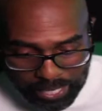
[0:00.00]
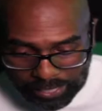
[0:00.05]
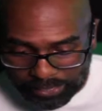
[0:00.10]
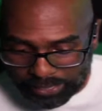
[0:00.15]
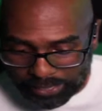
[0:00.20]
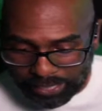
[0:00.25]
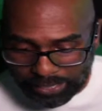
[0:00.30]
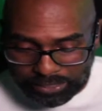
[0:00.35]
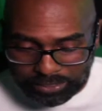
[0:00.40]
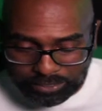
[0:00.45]
it.
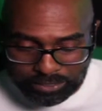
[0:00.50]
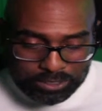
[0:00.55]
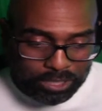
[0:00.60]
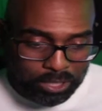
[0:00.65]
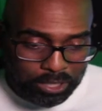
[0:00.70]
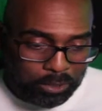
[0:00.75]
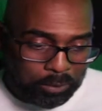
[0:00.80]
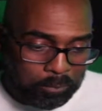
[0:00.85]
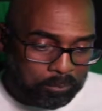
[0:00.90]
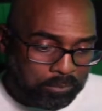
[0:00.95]
So
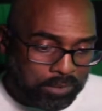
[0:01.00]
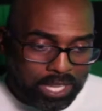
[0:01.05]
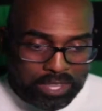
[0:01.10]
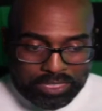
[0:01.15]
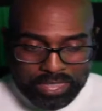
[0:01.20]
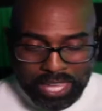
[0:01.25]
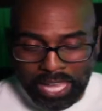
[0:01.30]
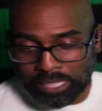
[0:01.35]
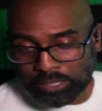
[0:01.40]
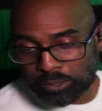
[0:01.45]
that's
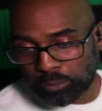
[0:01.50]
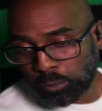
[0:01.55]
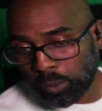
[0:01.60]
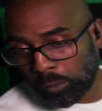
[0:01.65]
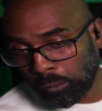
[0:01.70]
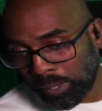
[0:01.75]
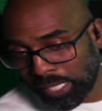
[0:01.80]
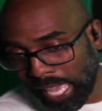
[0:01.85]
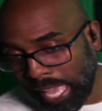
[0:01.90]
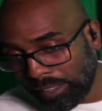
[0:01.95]
what we
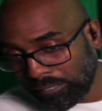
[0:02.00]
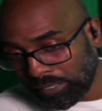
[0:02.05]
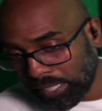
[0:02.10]
have here.